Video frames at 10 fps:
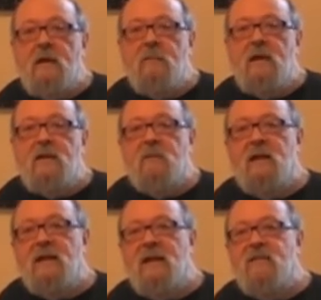Meat can
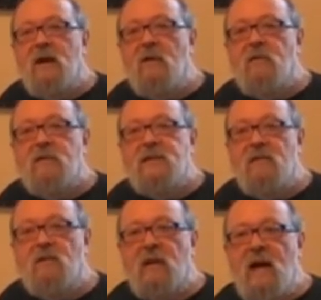be left out for
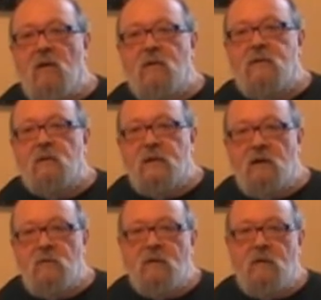several hours
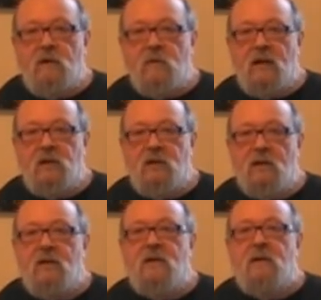without
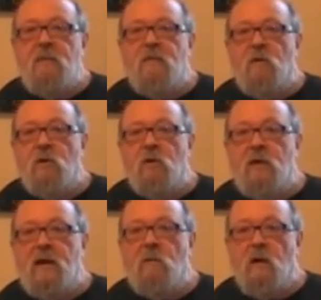refrigeration before
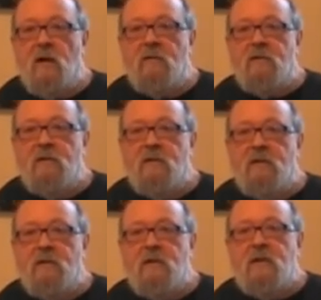cooking well.
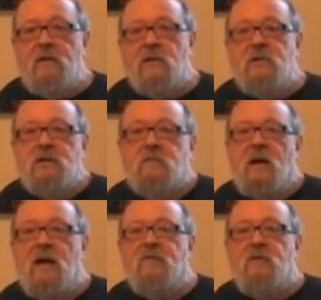So just
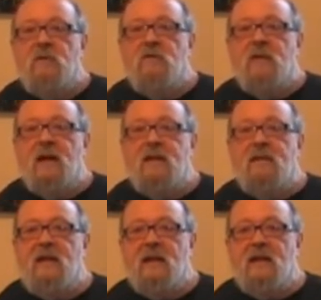buy food for that
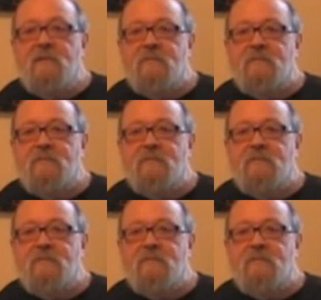day.